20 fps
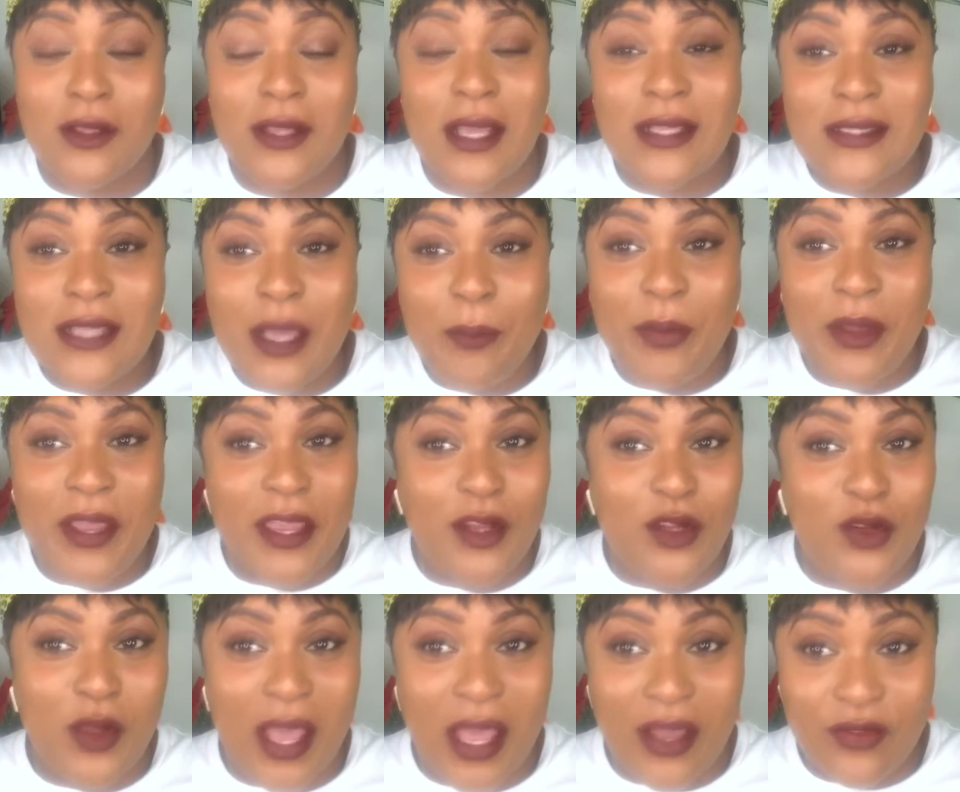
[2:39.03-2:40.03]
So that's a
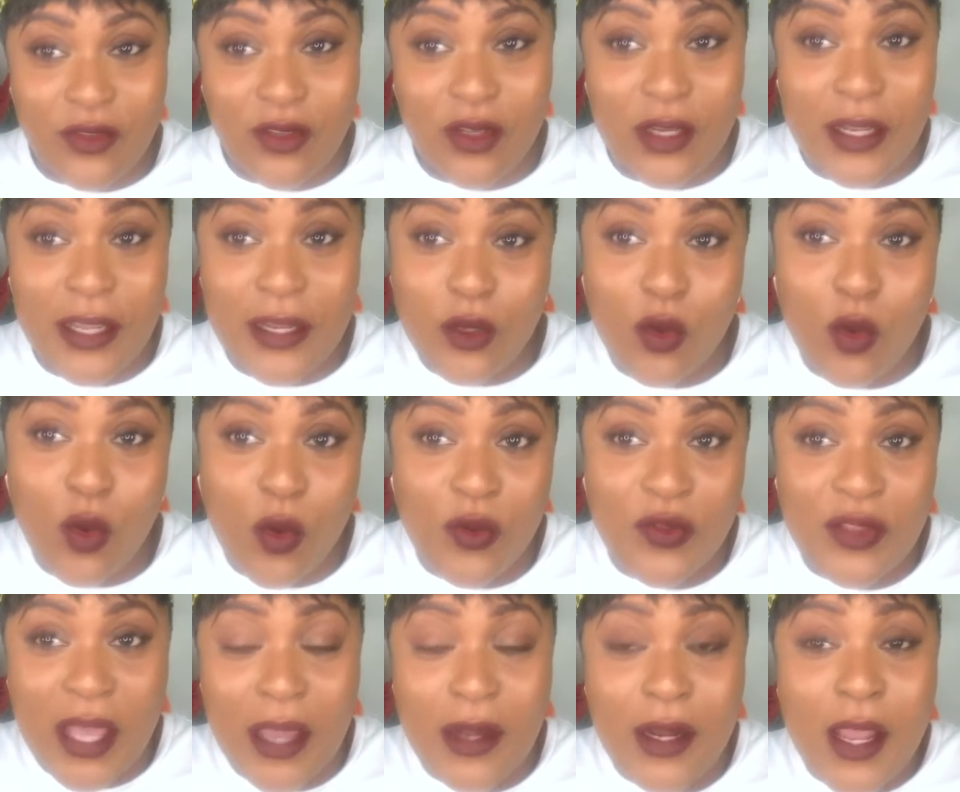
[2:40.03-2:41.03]
pain to have to let go
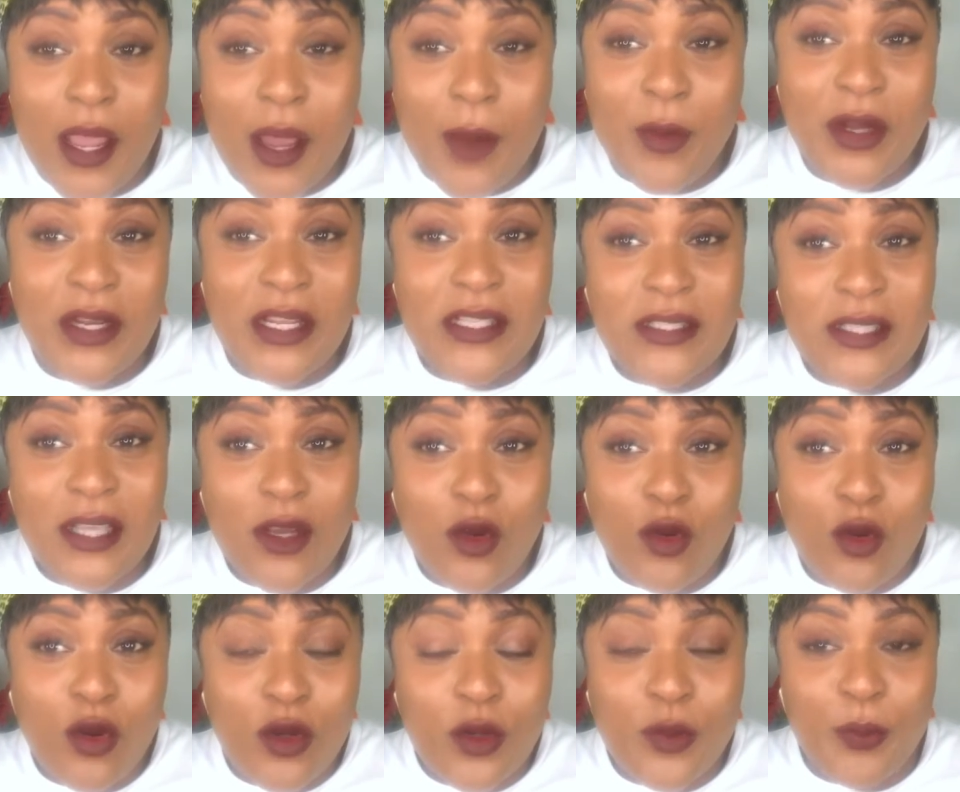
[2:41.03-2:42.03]
of that, but it's a
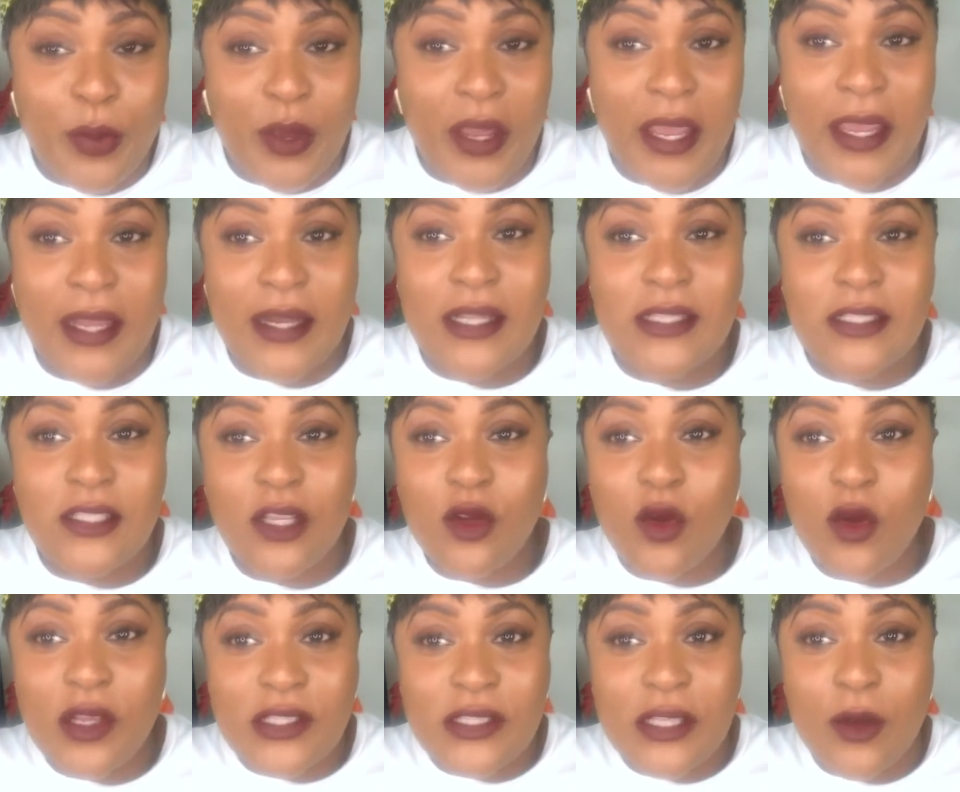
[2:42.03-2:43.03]
good pain. It's, you
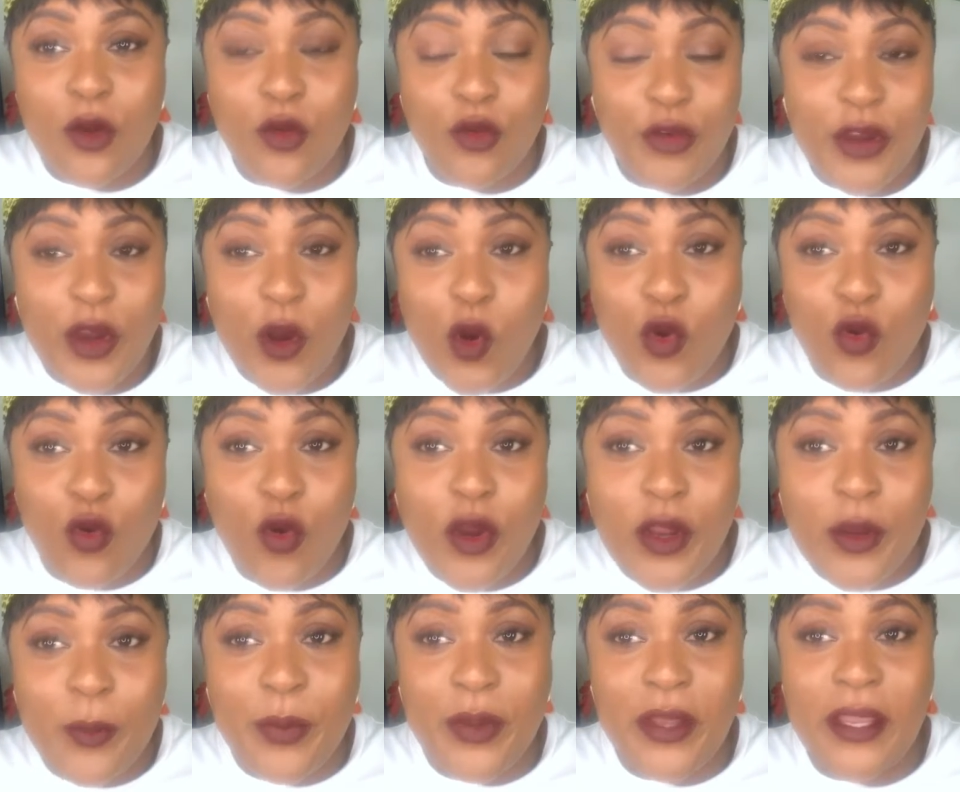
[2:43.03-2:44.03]
know, it's a
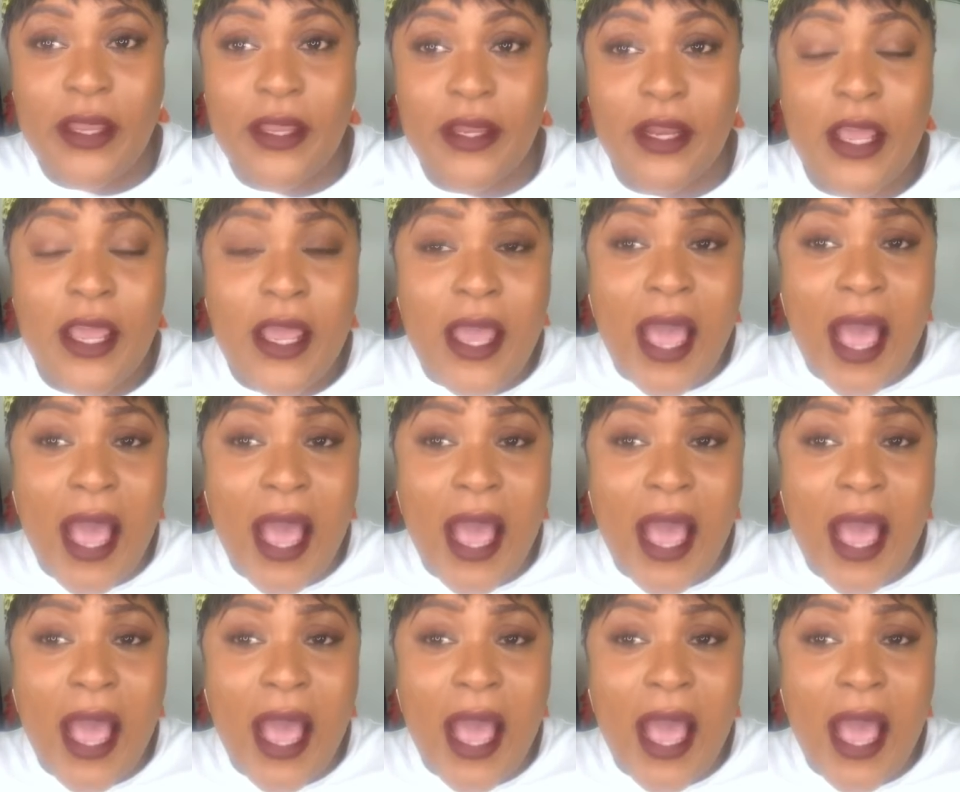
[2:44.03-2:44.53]
growing pain.